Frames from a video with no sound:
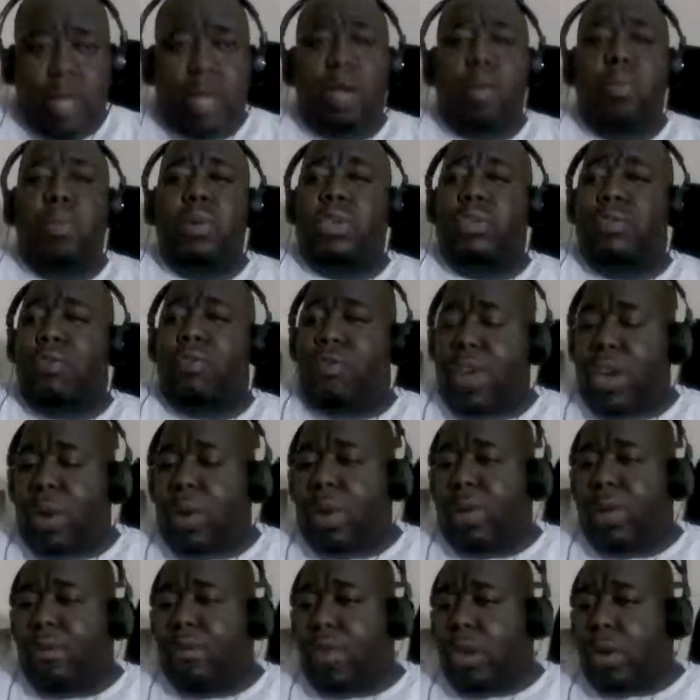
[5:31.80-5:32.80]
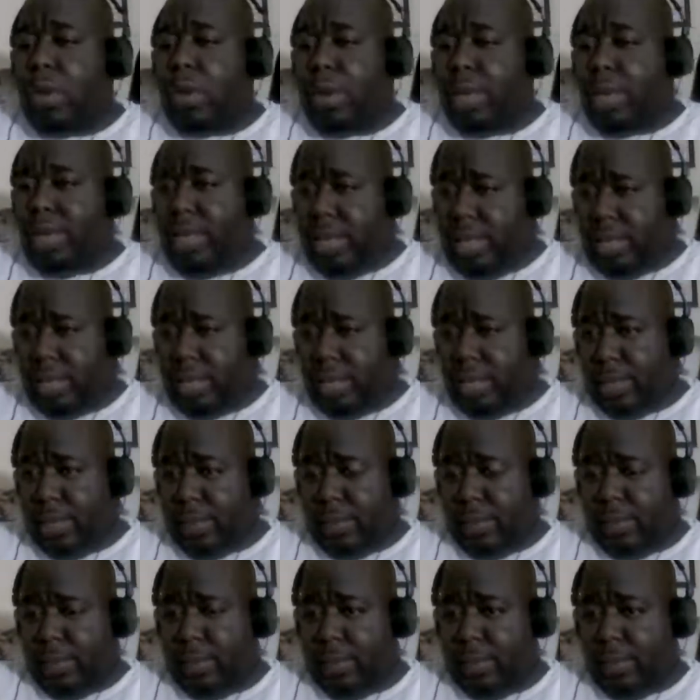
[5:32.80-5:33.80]
was very, very good.
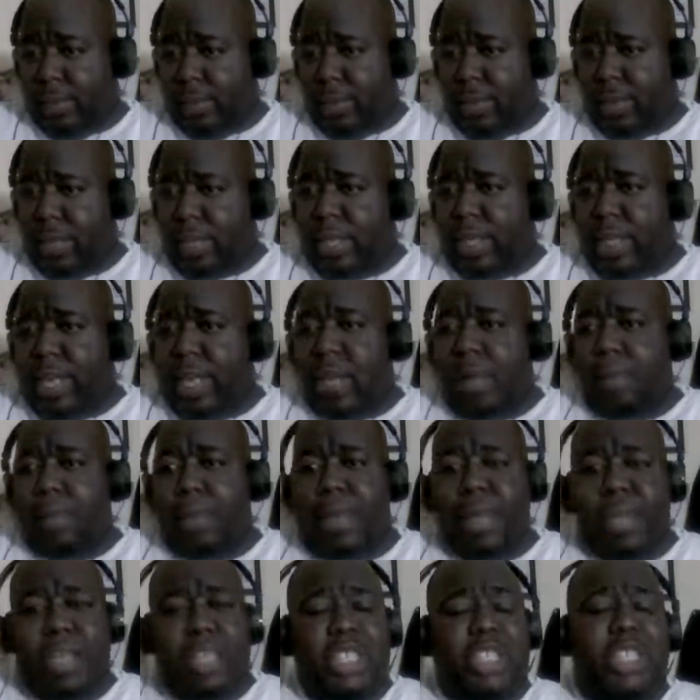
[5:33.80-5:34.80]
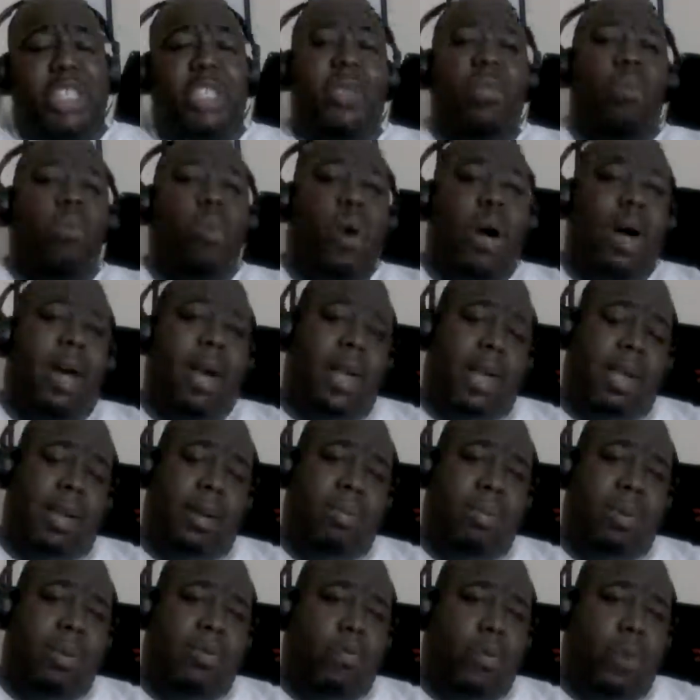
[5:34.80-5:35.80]
I mean, she wanted,
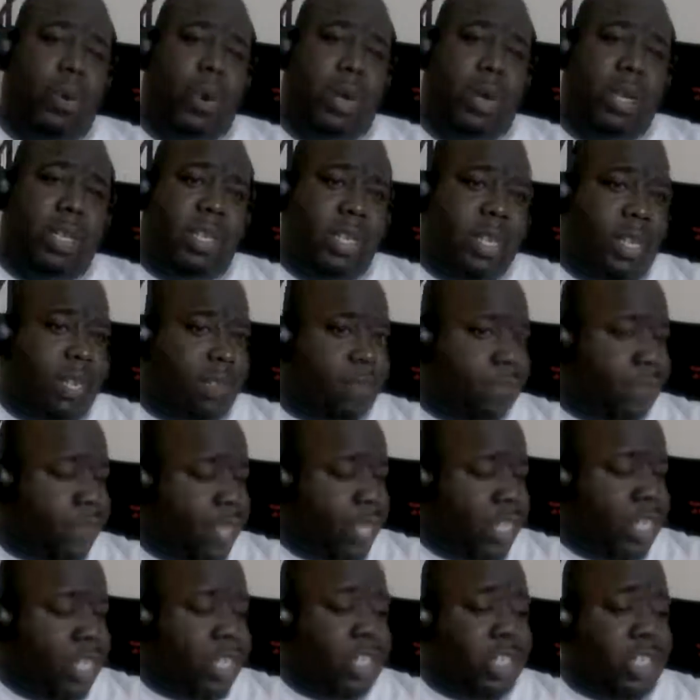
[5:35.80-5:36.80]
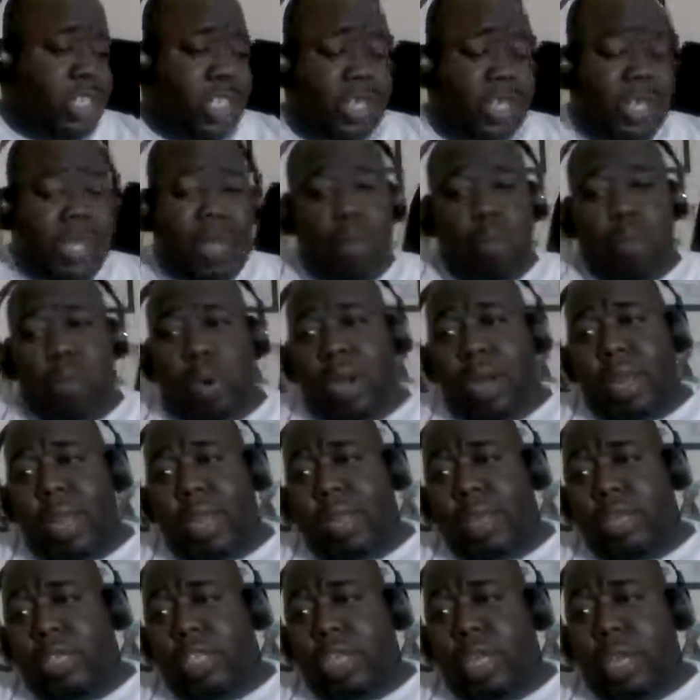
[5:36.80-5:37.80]
before her death, she did wanted
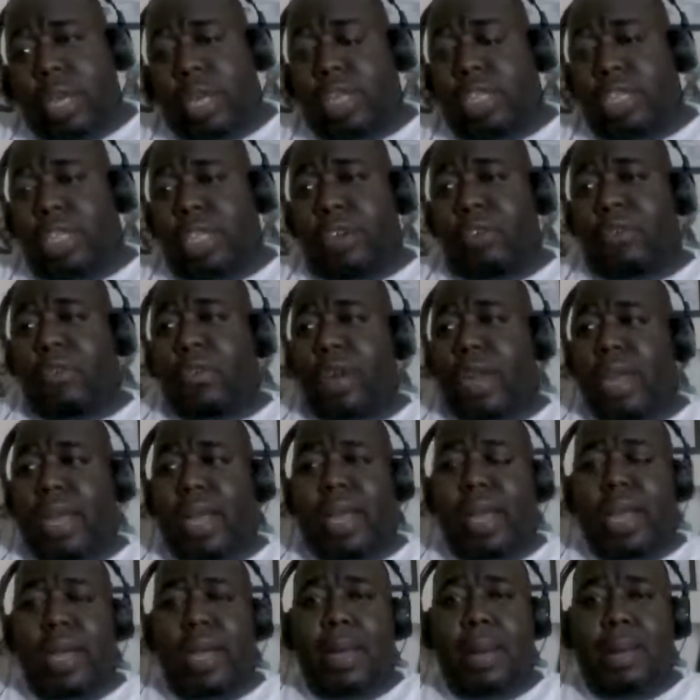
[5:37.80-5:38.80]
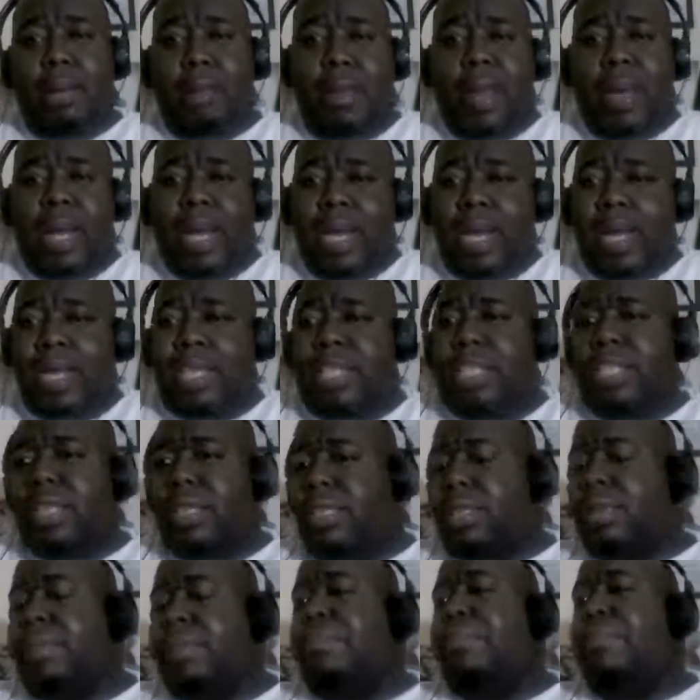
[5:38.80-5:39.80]
Jennifer Hudson
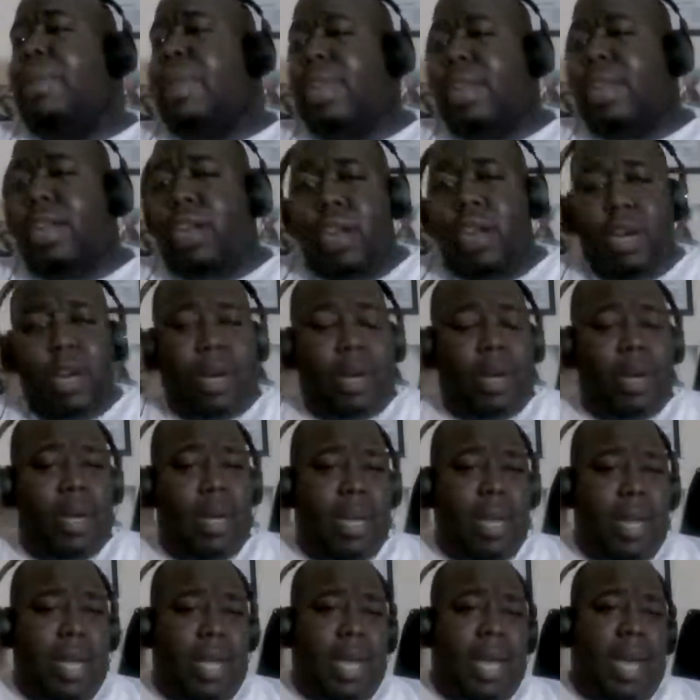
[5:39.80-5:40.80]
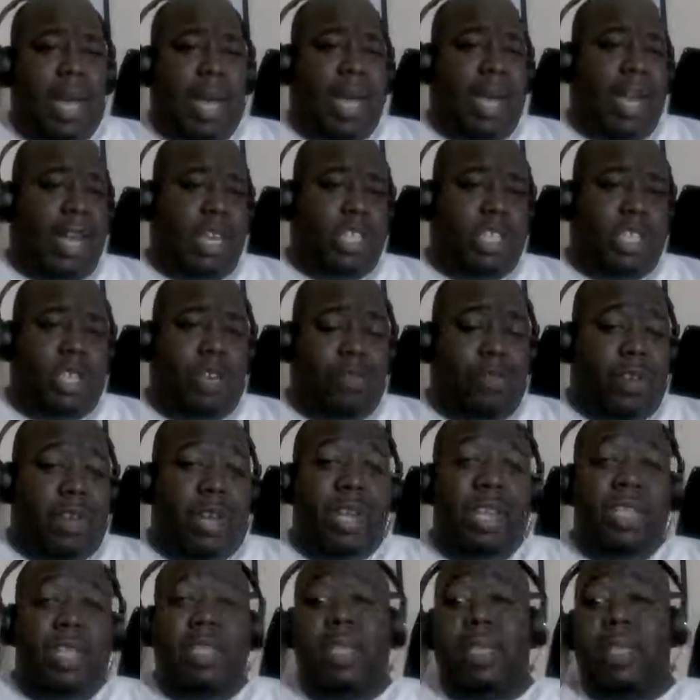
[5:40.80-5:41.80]
to play her. And Jennifer
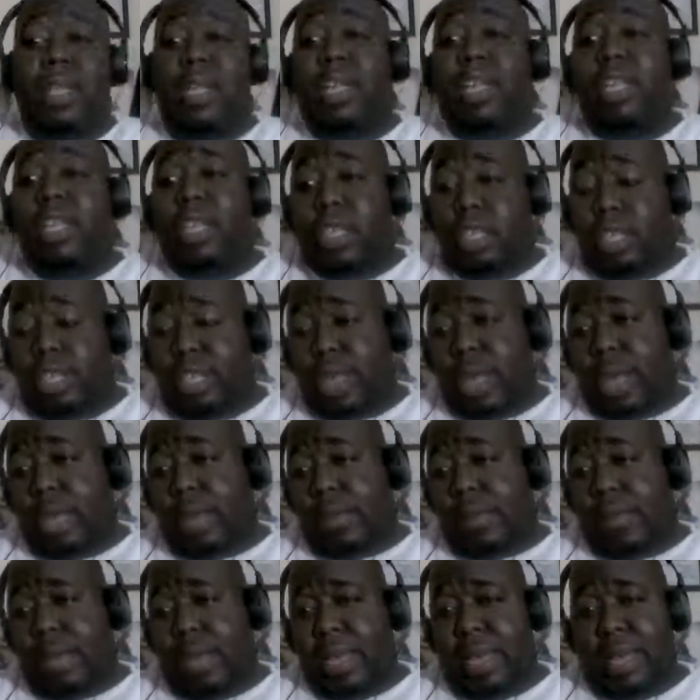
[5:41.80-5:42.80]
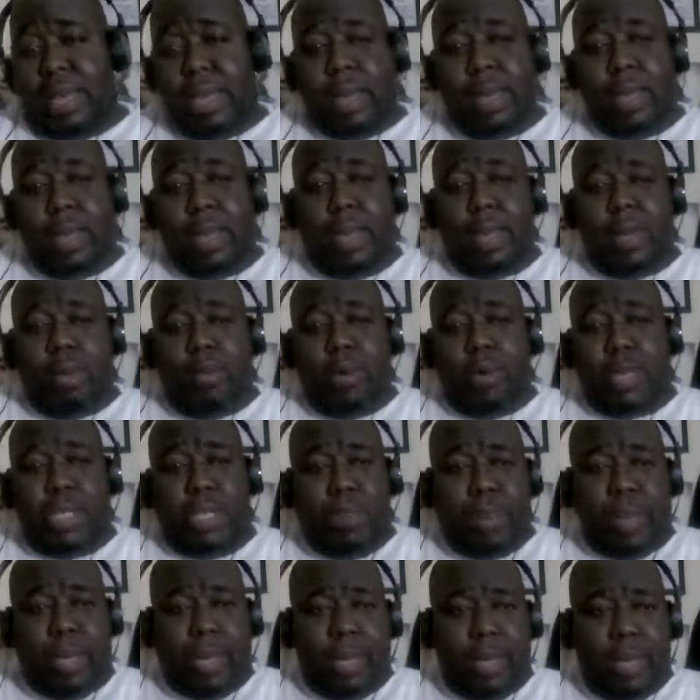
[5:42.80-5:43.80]
Hudson did a good job in
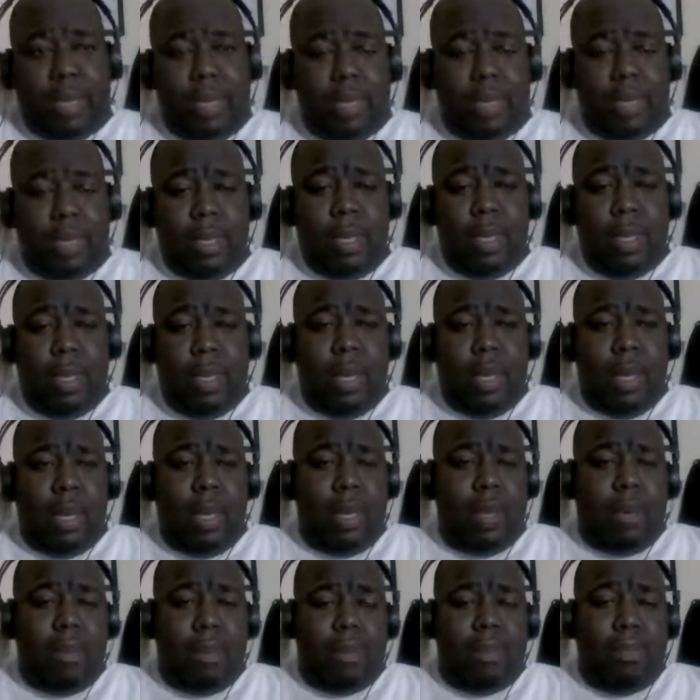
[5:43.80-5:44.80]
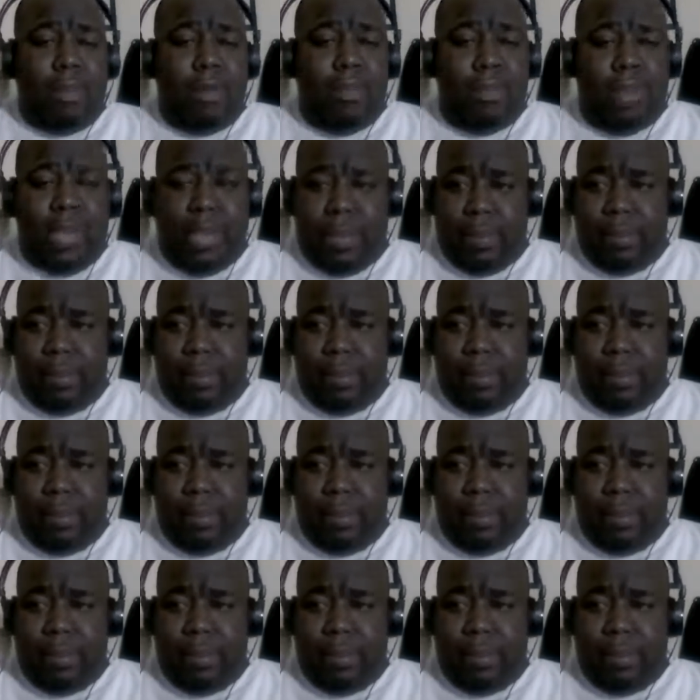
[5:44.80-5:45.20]
Respect, the movie.